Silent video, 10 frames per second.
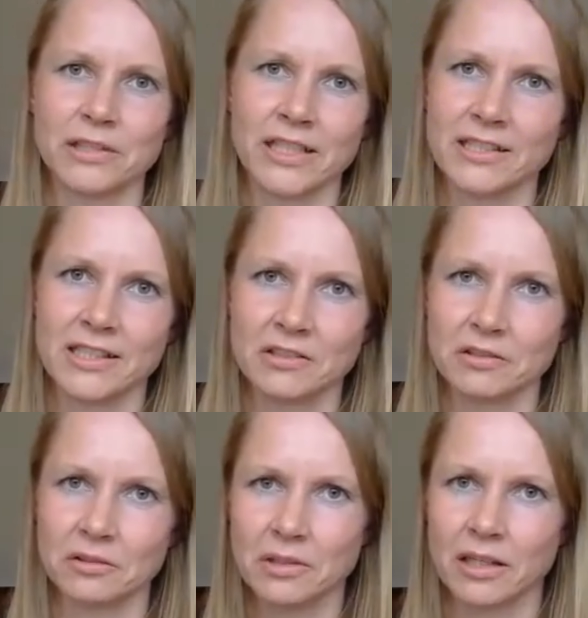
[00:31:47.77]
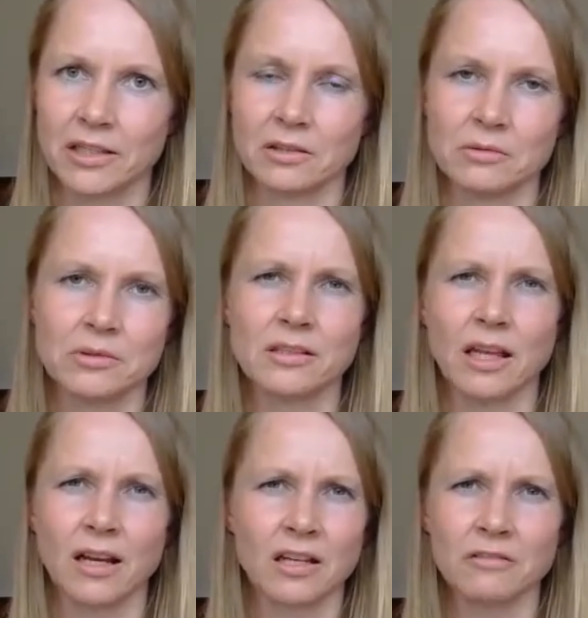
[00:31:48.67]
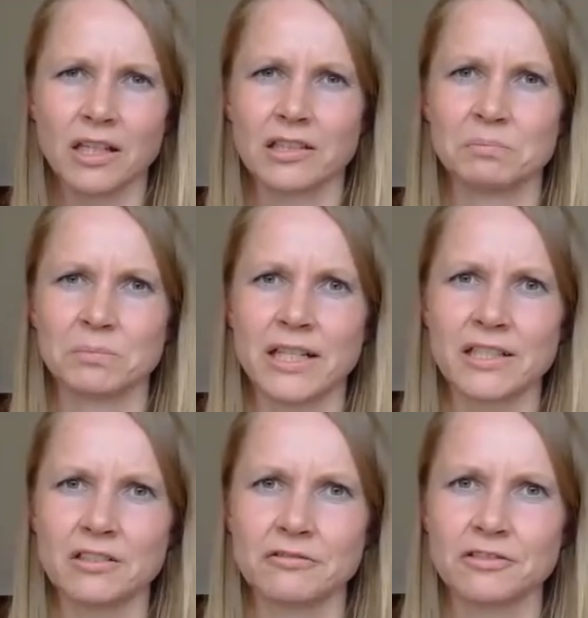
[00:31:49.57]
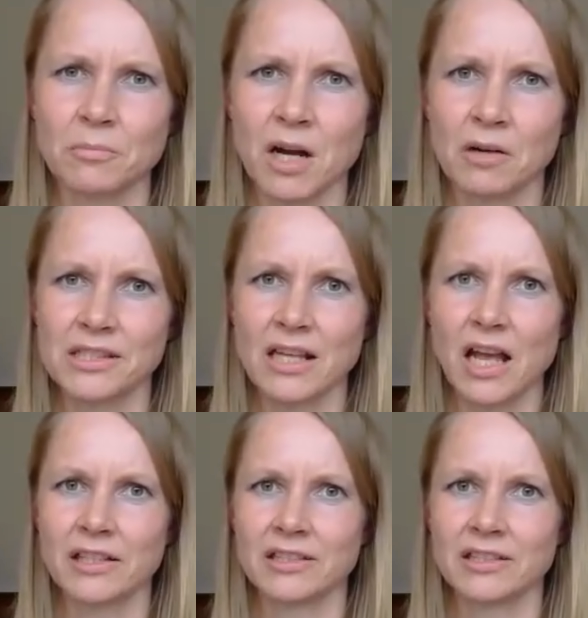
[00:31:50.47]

pretty thing to look at. It looks like kind of like depression from outside.